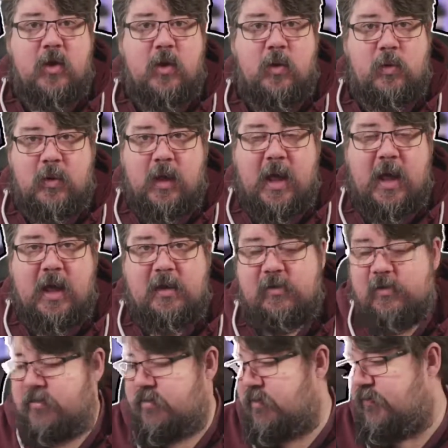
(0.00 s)
Cool.
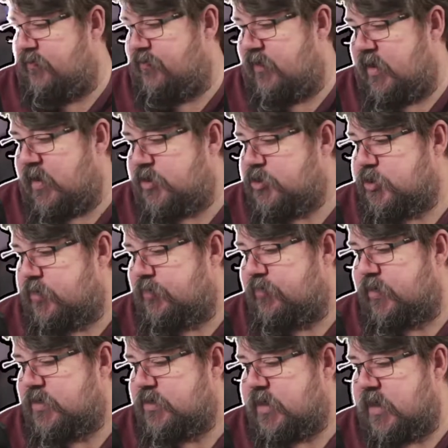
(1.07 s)
And to finish
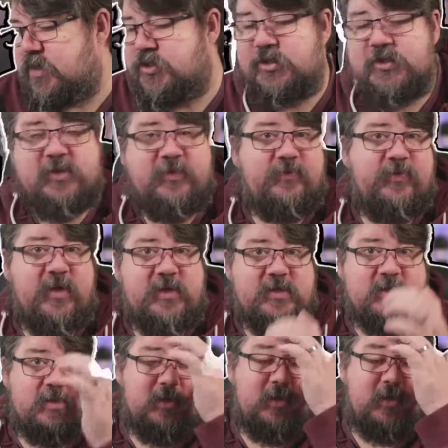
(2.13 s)
off the sections of
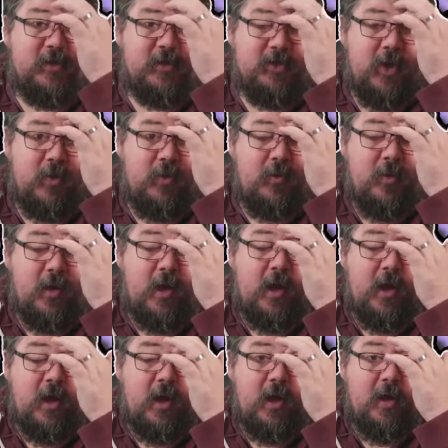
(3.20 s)
this show
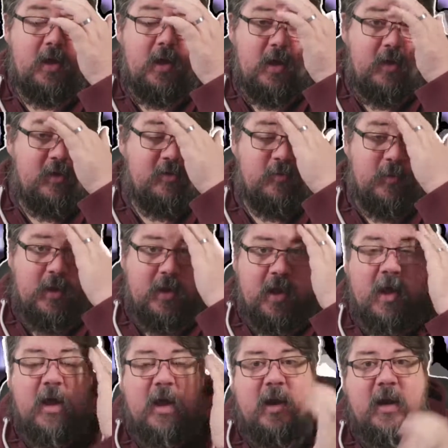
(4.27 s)
this week,
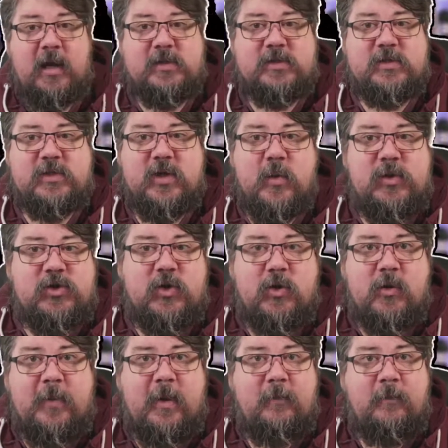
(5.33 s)
let's go and
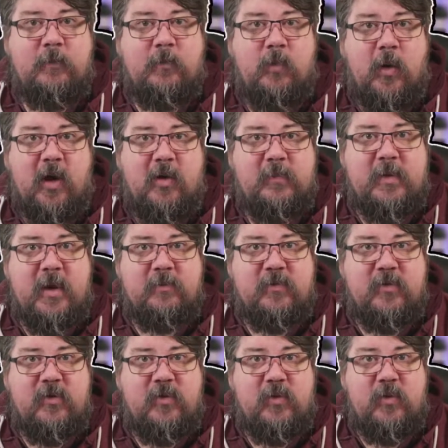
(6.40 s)
talk about what I've been up
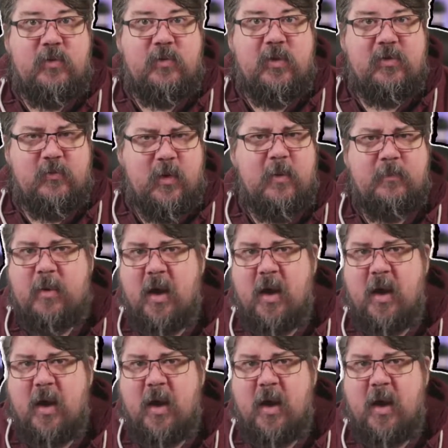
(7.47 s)
to this week.